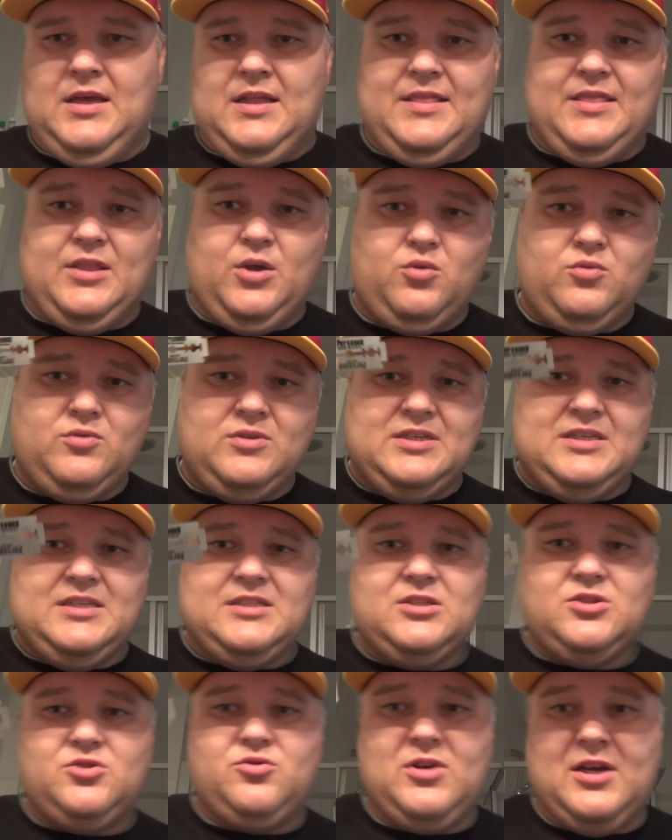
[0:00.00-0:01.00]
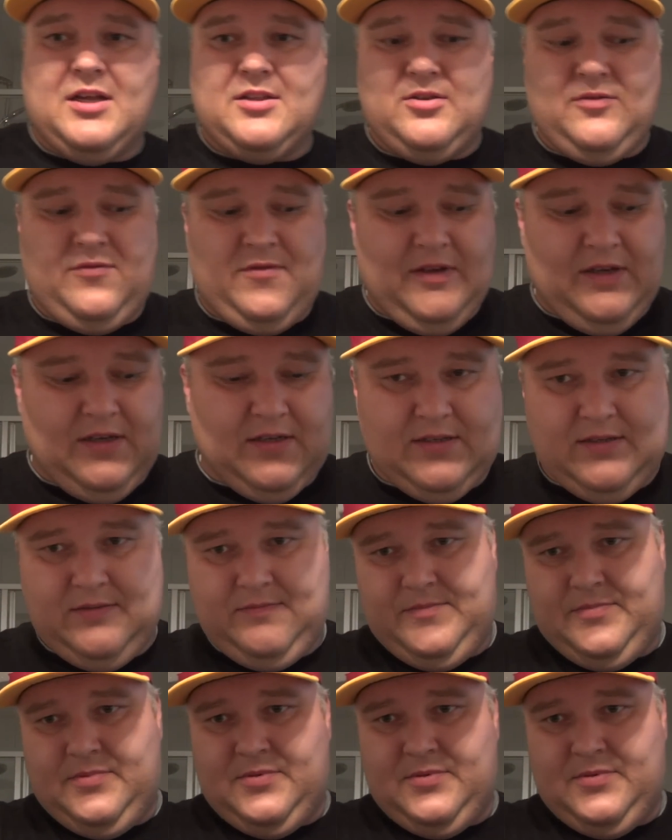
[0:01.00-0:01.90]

No need to cut your fingers.